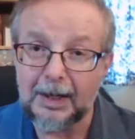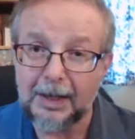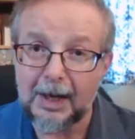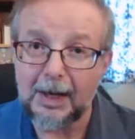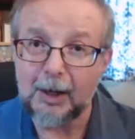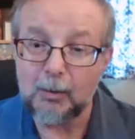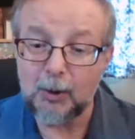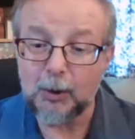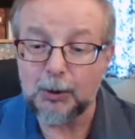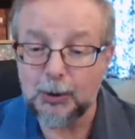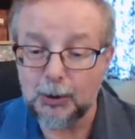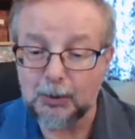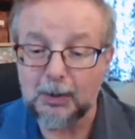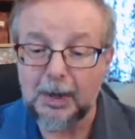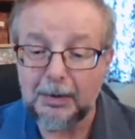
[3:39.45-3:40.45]
I will
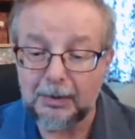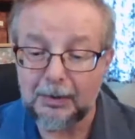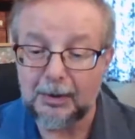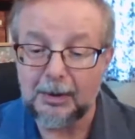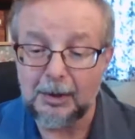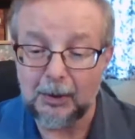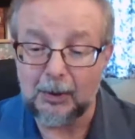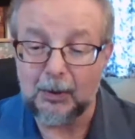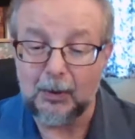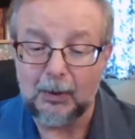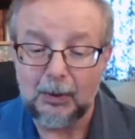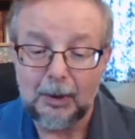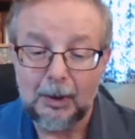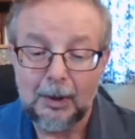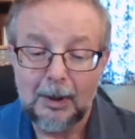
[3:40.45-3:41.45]
strengthen you,
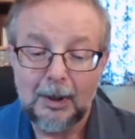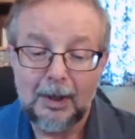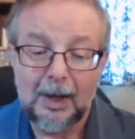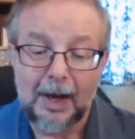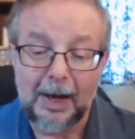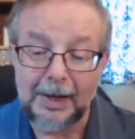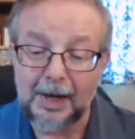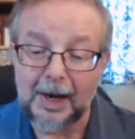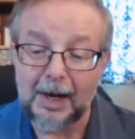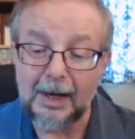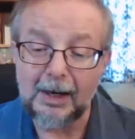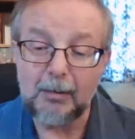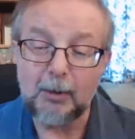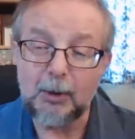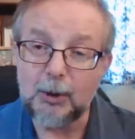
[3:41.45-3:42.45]
and I
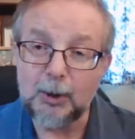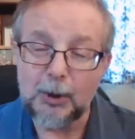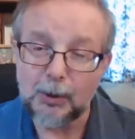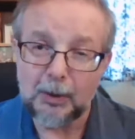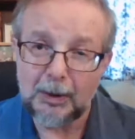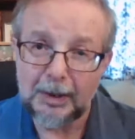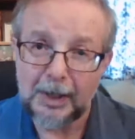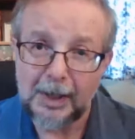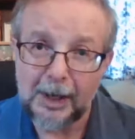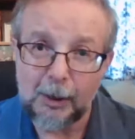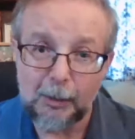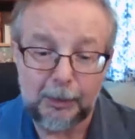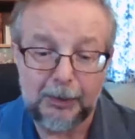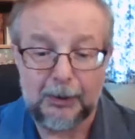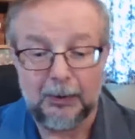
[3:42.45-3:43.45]
will surely
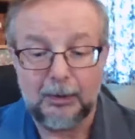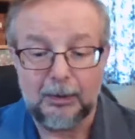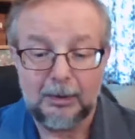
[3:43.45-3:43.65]
help you.